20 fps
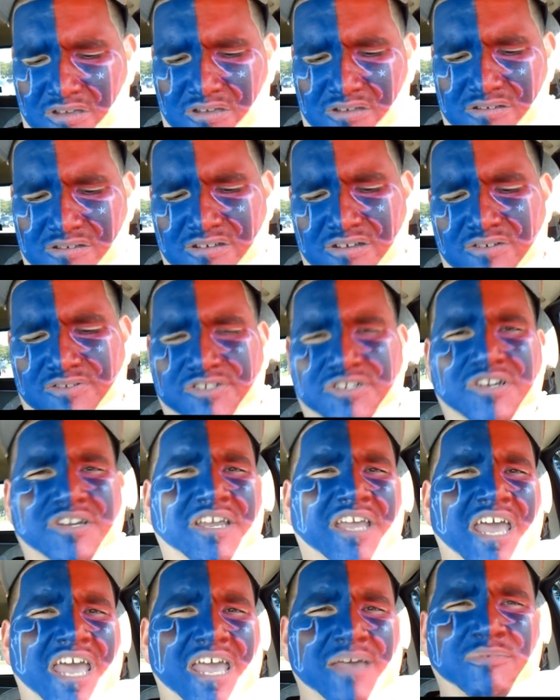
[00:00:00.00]
Uh, it was a good
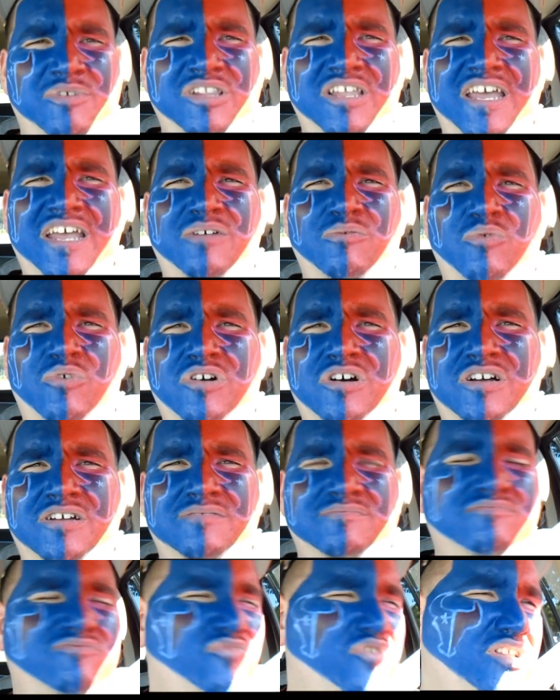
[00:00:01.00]
game. Atlanta
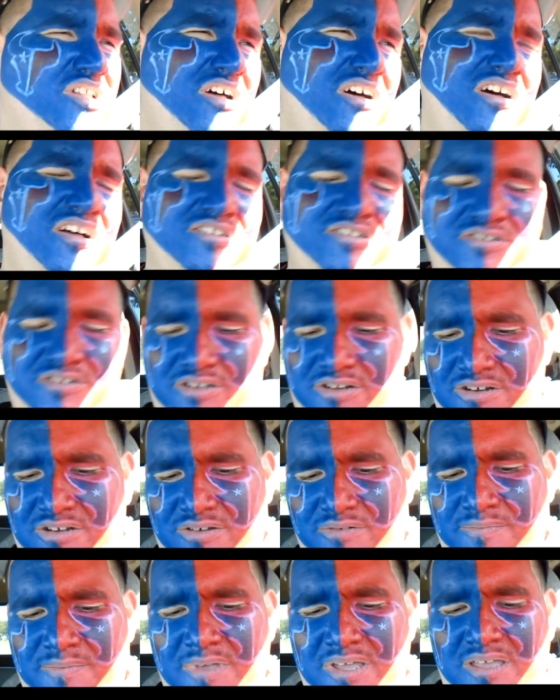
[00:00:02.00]
won. We lost. You
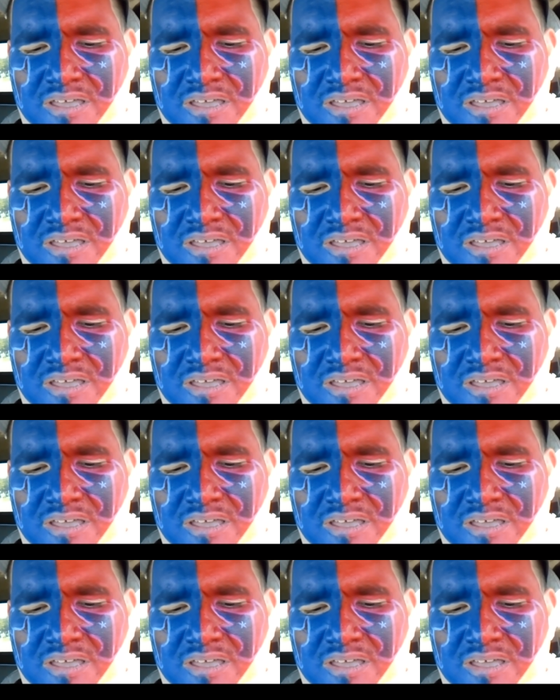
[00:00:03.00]
know,